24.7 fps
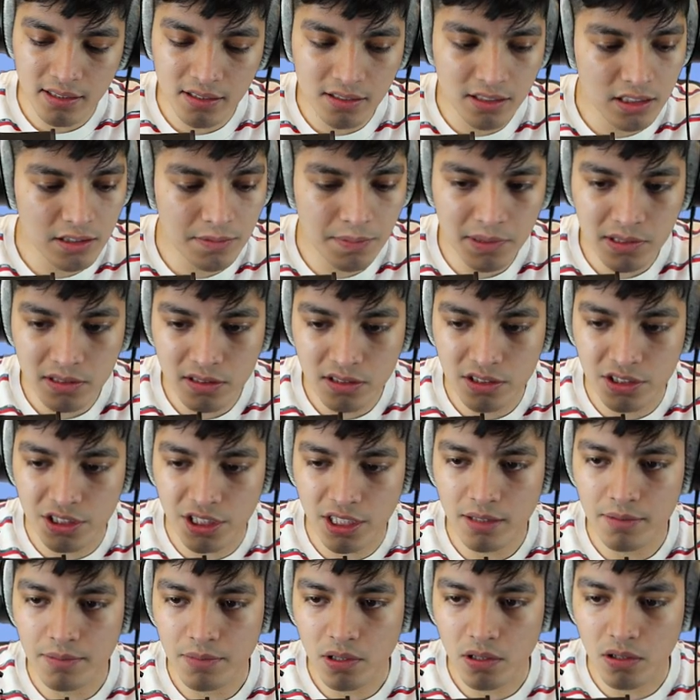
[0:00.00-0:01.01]
I know you're supposed to
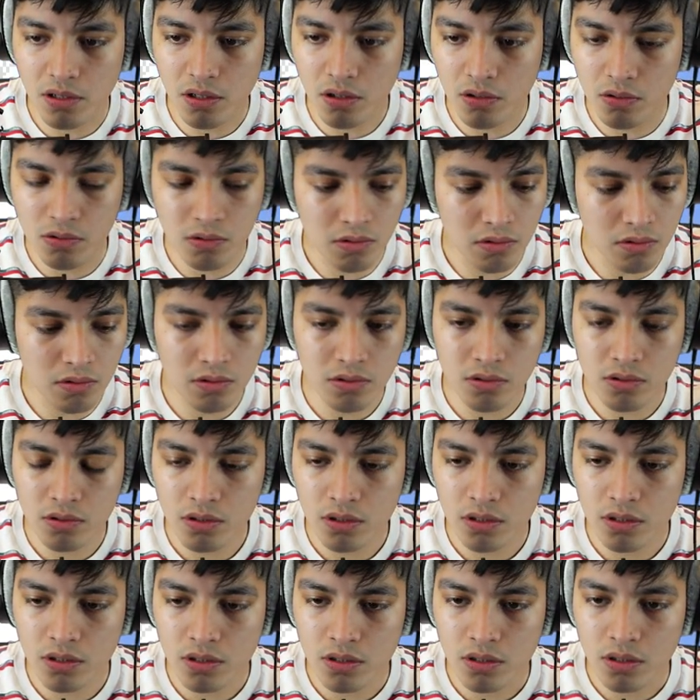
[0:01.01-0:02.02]
jump.
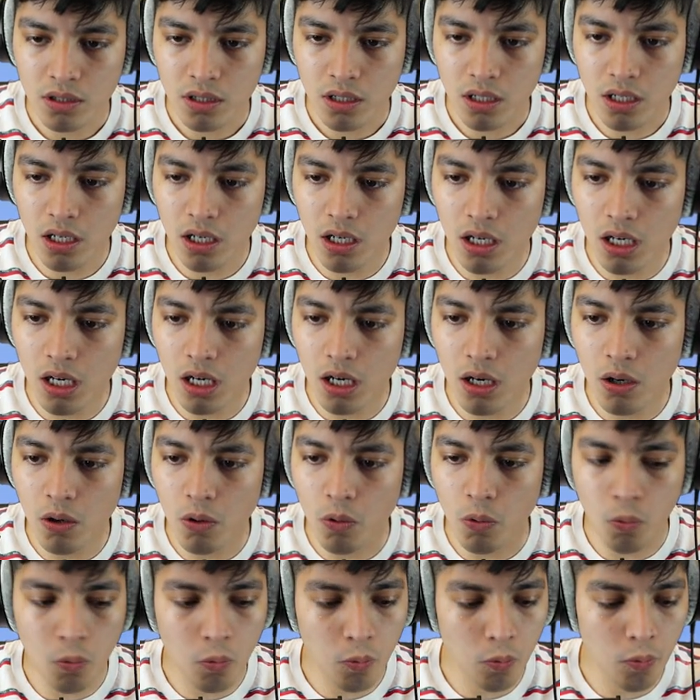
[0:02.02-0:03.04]
Oh.
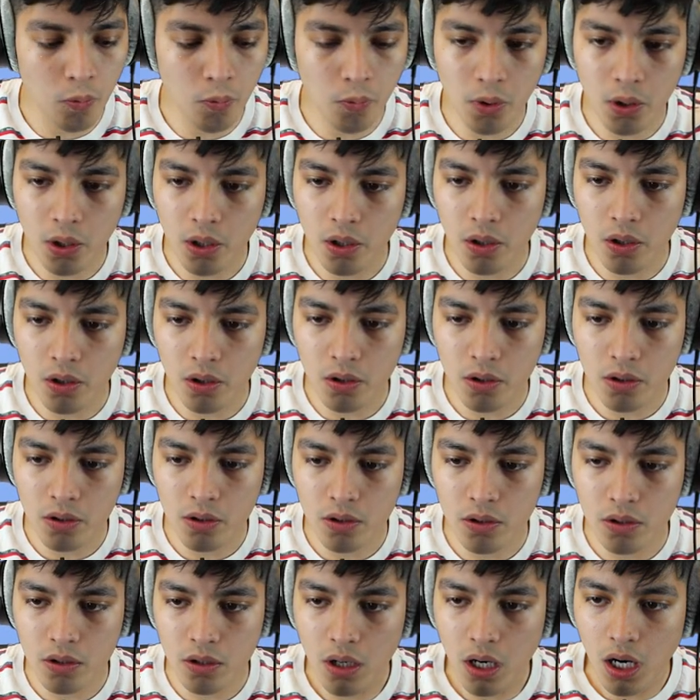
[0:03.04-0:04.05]
Oh!
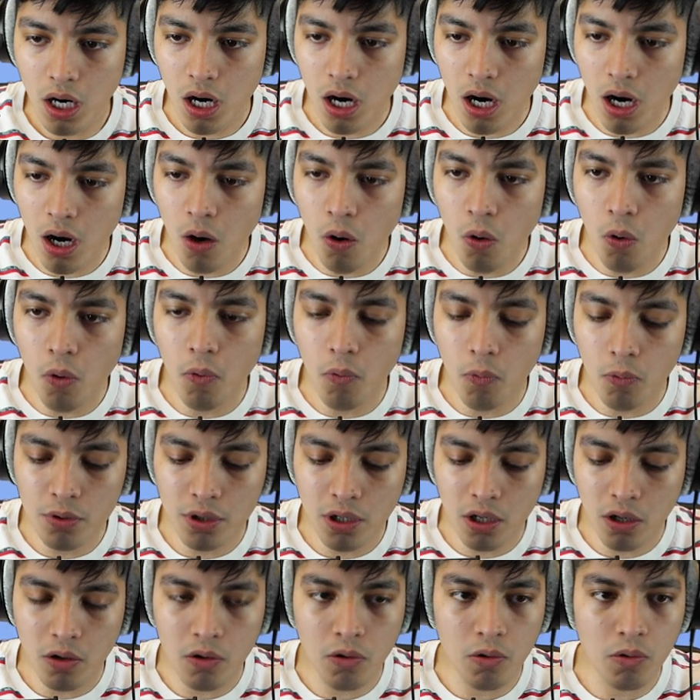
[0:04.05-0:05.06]
Oh,
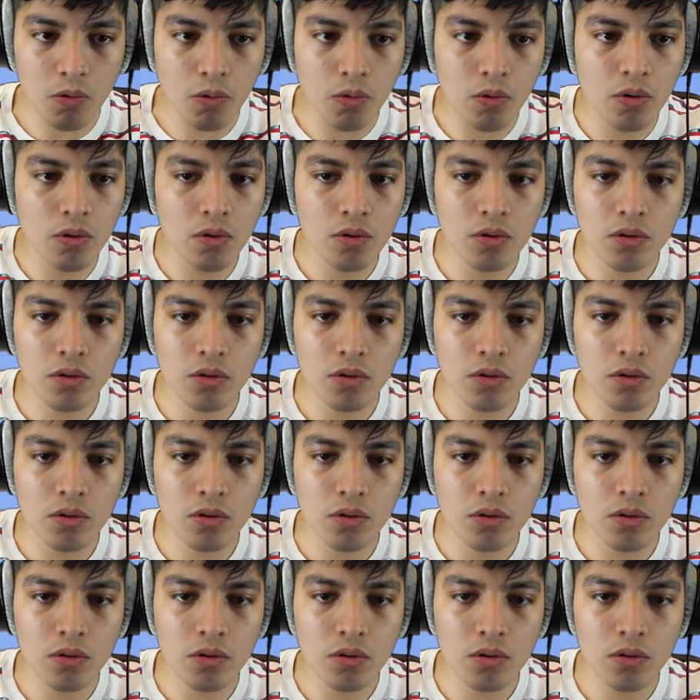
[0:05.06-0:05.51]
no.